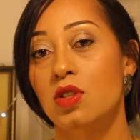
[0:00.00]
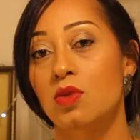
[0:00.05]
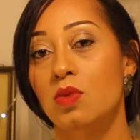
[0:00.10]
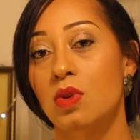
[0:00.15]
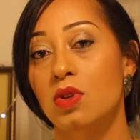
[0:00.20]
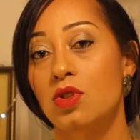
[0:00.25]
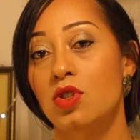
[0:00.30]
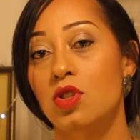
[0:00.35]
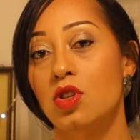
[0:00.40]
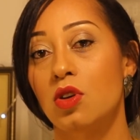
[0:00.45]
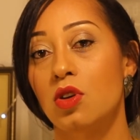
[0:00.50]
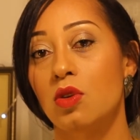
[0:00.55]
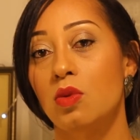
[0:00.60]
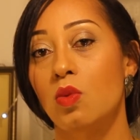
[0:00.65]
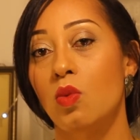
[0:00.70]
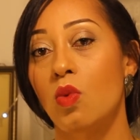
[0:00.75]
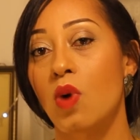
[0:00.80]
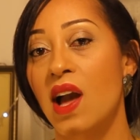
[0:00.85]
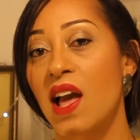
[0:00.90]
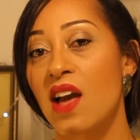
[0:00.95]
to undo
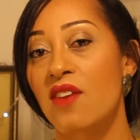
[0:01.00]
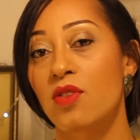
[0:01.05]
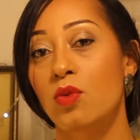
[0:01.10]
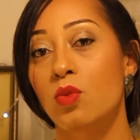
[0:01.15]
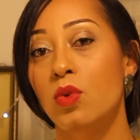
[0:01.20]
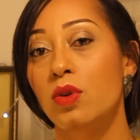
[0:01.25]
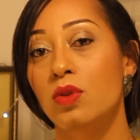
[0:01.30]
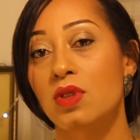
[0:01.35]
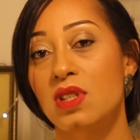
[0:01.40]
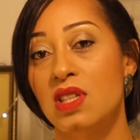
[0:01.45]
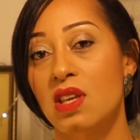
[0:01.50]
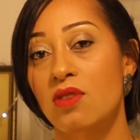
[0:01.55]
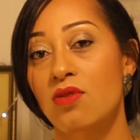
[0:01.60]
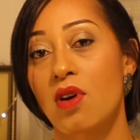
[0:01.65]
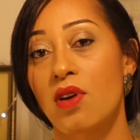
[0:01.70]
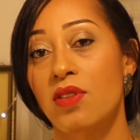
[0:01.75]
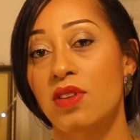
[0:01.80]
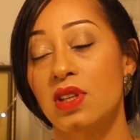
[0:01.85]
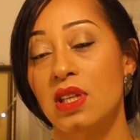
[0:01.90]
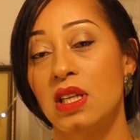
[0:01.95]
whatever wounds there
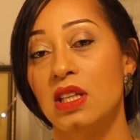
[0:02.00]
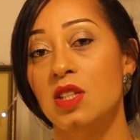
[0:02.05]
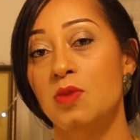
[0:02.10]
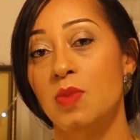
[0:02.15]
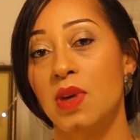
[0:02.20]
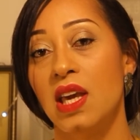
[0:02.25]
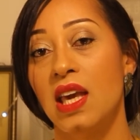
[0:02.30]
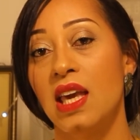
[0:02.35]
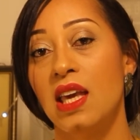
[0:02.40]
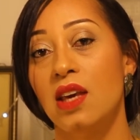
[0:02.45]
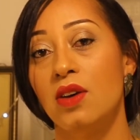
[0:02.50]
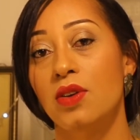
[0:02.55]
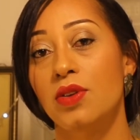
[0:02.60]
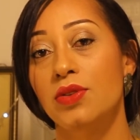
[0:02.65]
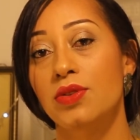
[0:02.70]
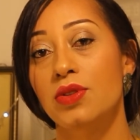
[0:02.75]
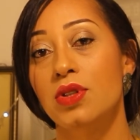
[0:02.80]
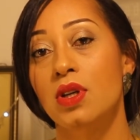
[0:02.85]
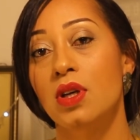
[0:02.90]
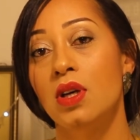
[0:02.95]
are that need to be
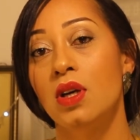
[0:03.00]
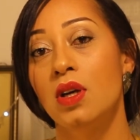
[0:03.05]
healed,